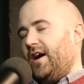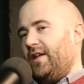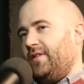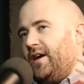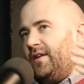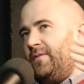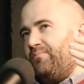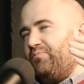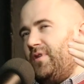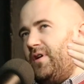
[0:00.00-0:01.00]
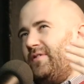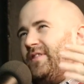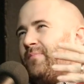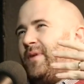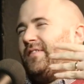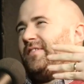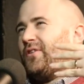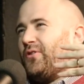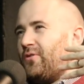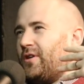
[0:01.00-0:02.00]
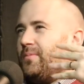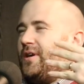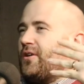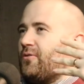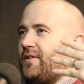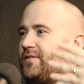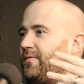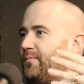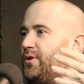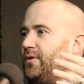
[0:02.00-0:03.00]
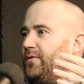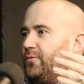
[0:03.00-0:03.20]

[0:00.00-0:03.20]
and then they make this incredibly aggressive move